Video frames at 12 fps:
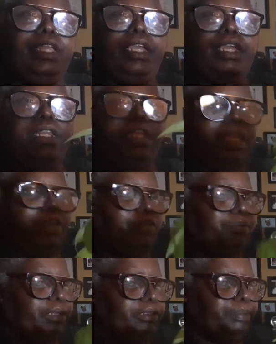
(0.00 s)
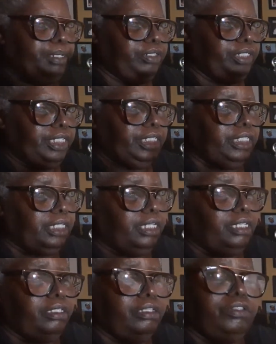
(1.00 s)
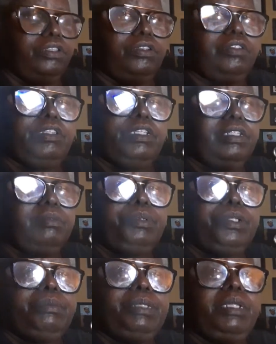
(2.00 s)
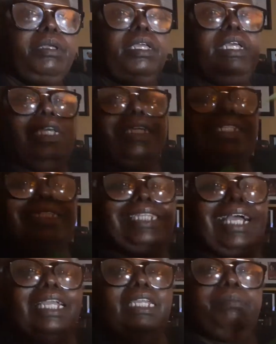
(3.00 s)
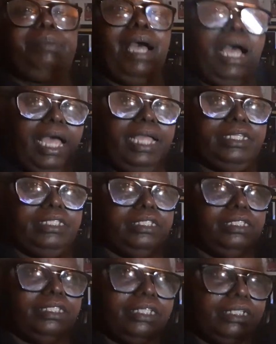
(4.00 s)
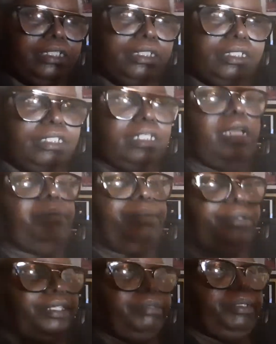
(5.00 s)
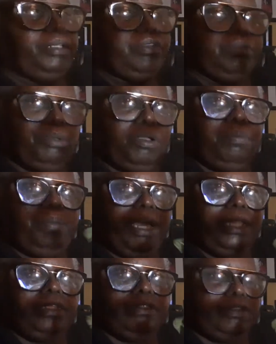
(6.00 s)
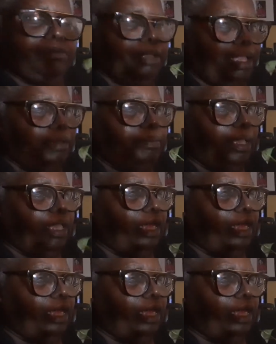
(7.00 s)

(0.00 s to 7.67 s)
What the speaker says: And they have a much better chance. And you notice I didn't put them in a giant pot. I put them in a small pot. This is the kind of pot.